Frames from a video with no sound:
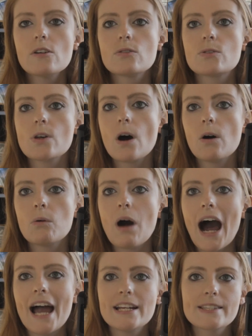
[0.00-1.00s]

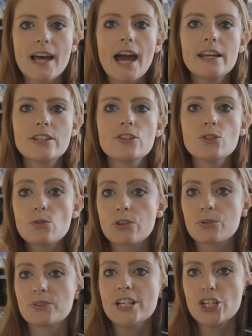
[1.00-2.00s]
So I decided to do
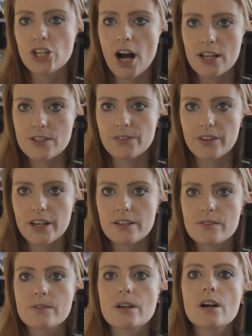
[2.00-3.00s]
3 shots for
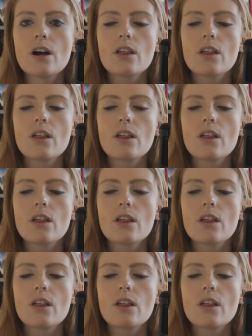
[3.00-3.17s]
this.